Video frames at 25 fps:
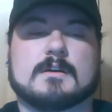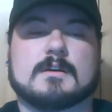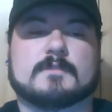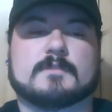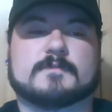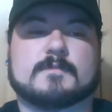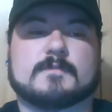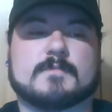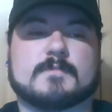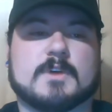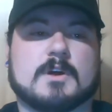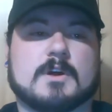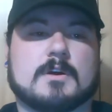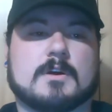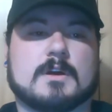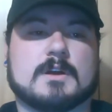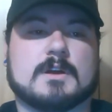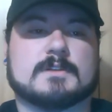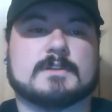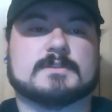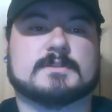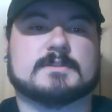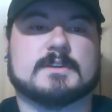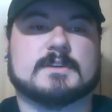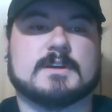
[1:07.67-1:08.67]
from the
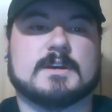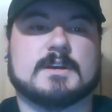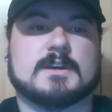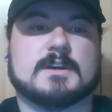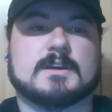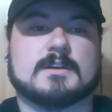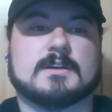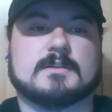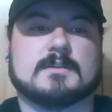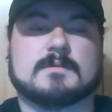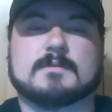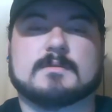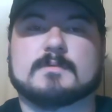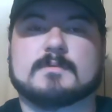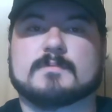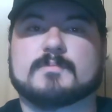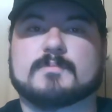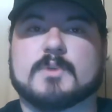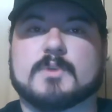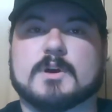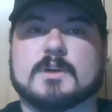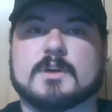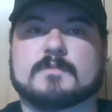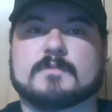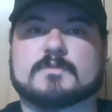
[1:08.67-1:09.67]
RNC and
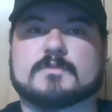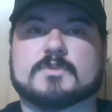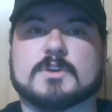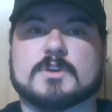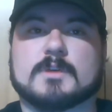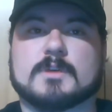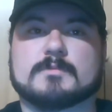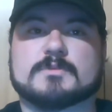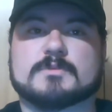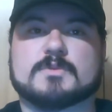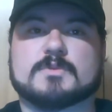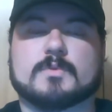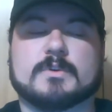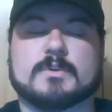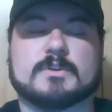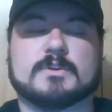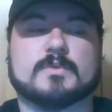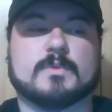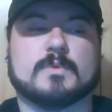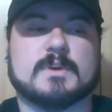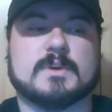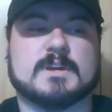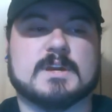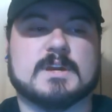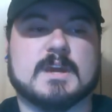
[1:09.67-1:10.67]
part of Trump's
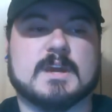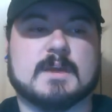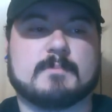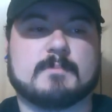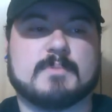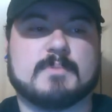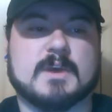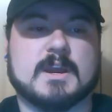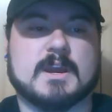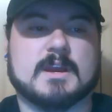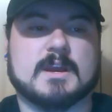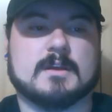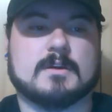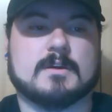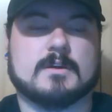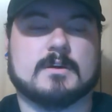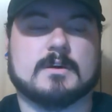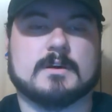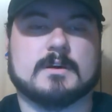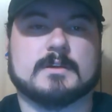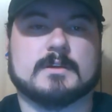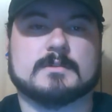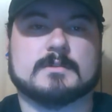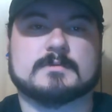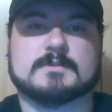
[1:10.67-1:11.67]
2020 campaign
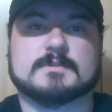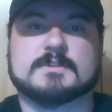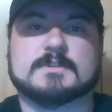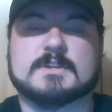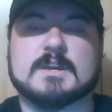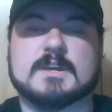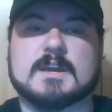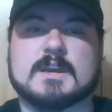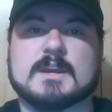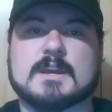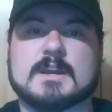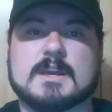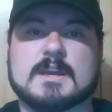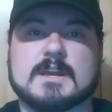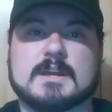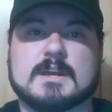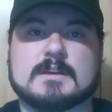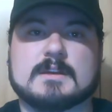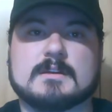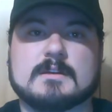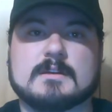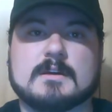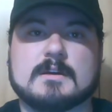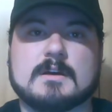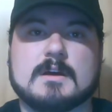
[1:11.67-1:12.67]
on
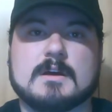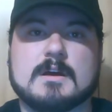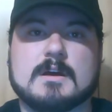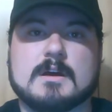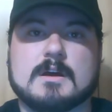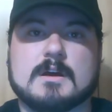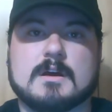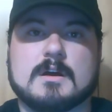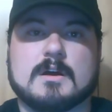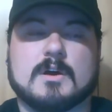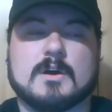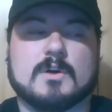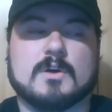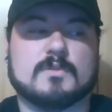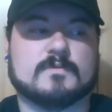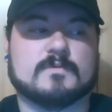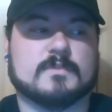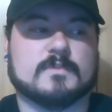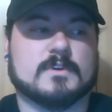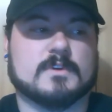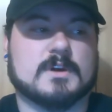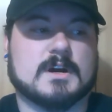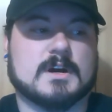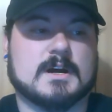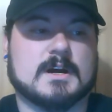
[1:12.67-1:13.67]
CNN
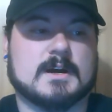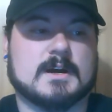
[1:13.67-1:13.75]
over